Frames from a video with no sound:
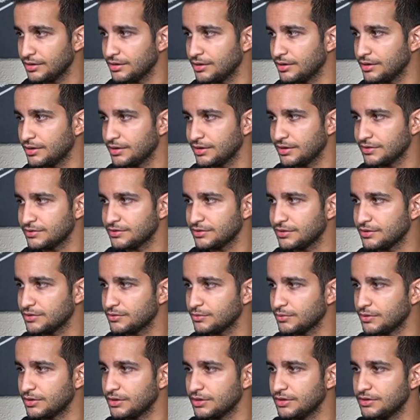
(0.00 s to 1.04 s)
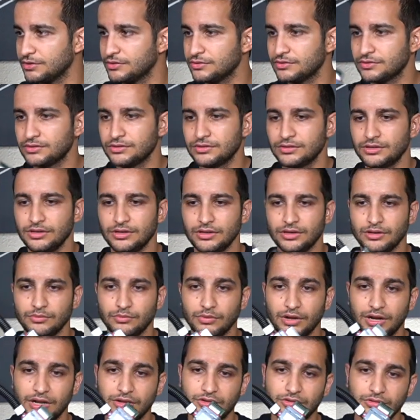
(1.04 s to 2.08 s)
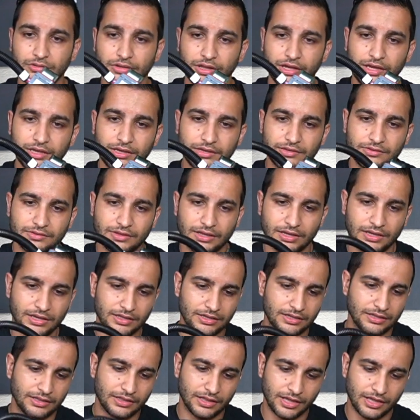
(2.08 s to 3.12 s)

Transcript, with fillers: uh, I guess it is what it is. Uh, what I do like is that he did